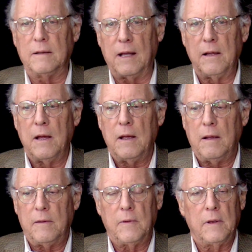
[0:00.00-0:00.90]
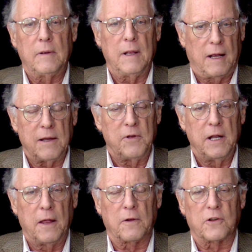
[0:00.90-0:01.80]
uh, I'll give you
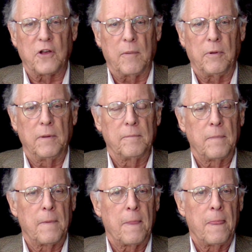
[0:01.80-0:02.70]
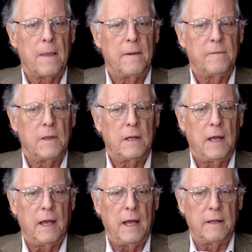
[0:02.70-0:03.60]
another example. Uh-huh.
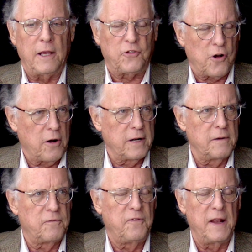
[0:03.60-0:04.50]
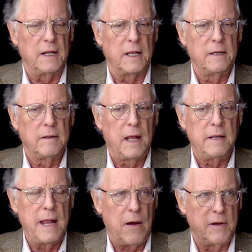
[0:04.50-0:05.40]
They started in Finland,
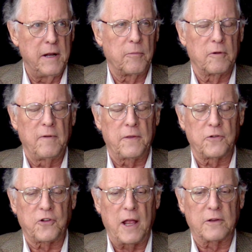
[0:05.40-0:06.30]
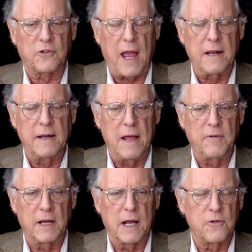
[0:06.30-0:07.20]
and now a number of other
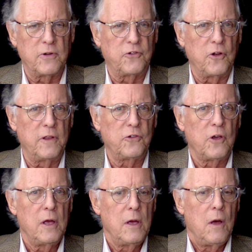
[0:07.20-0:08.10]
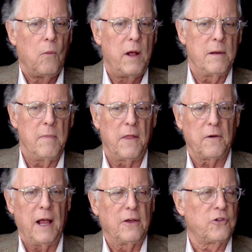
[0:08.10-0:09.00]
Scandinavian countries do this. When a
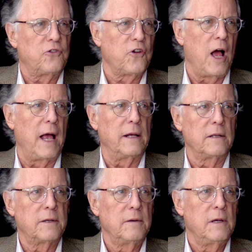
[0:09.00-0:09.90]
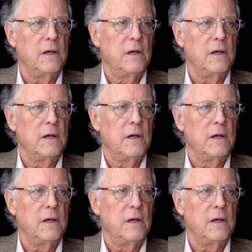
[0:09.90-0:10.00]
mother has a child,